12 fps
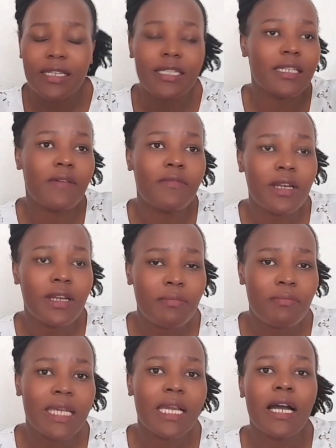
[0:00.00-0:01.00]
It is a very
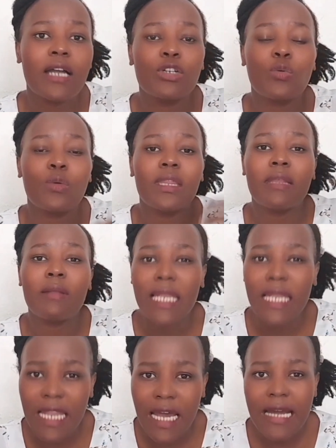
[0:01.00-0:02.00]
big country with
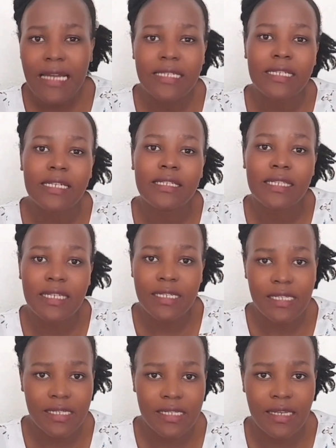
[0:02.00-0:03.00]
large
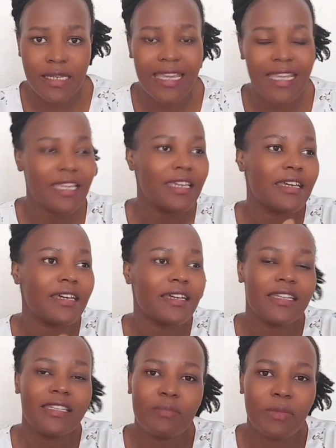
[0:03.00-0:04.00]
cities. Like
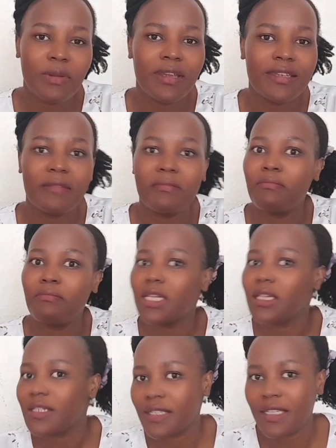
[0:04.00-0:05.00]
Izmir is a
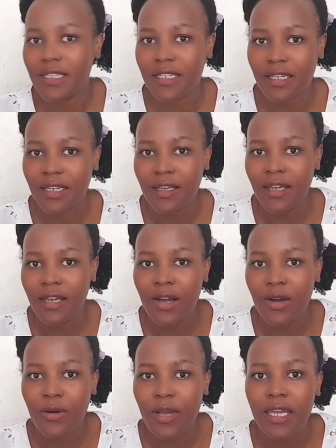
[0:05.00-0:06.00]
big city.
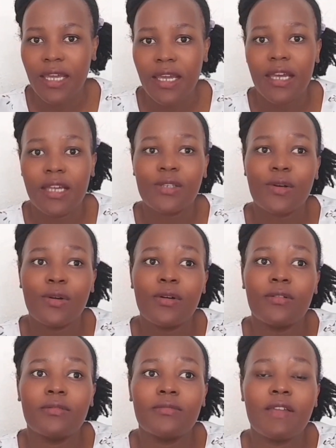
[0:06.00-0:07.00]
Okay,
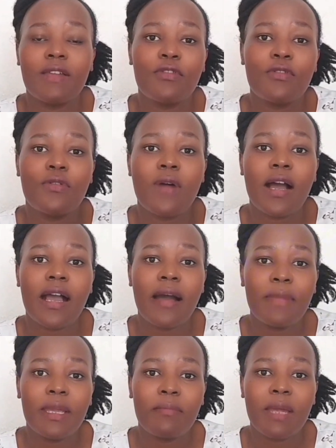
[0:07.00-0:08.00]
so if you are
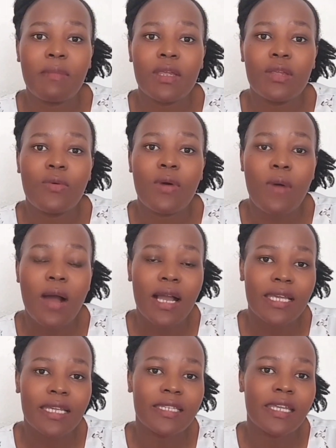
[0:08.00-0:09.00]
coming, maybe your
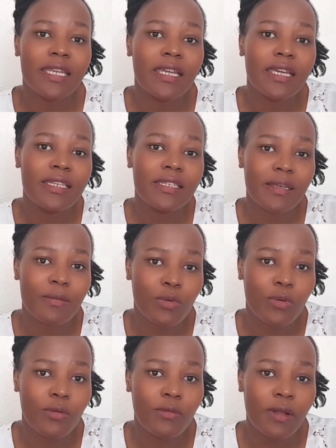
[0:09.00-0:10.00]
work is in
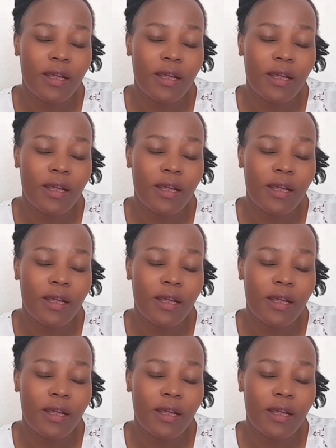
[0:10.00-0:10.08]
Istanbul.